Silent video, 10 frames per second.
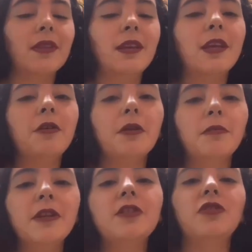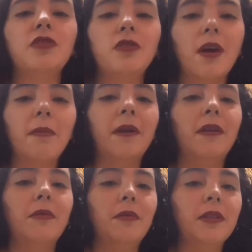incorporate strawberry
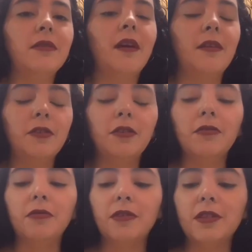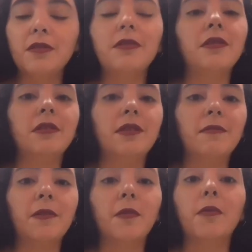with Don Q Cristal in a
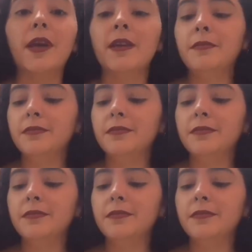different way.